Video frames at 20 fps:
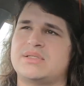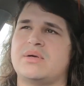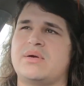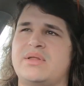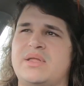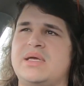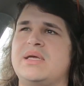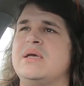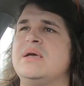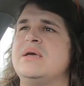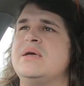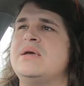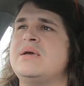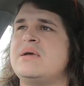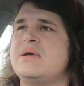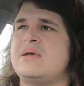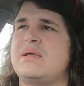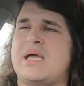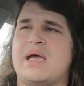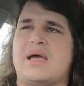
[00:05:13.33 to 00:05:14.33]
So I think,
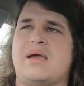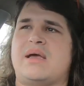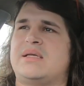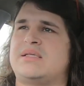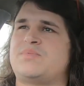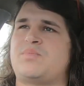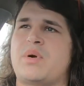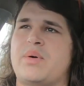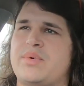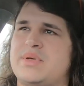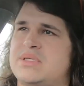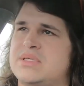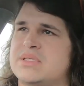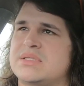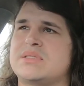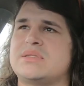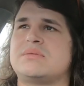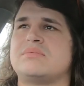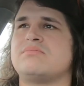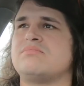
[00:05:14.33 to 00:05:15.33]
yeah, it's probably
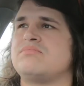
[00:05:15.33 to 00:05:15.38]
just